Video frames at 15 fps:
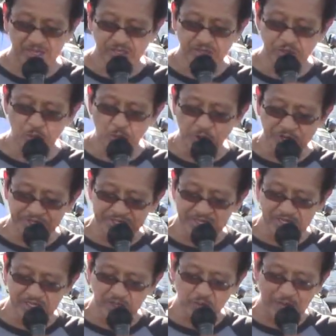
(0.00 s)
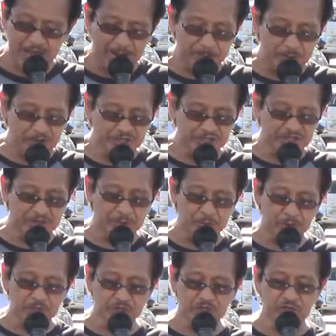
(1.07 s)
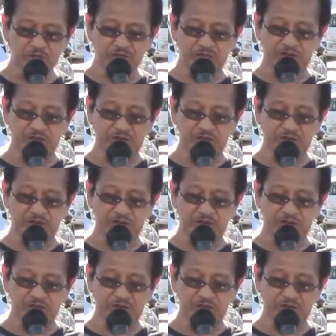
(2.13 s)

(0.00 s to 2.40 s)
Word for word: the worst thing that happens in a person,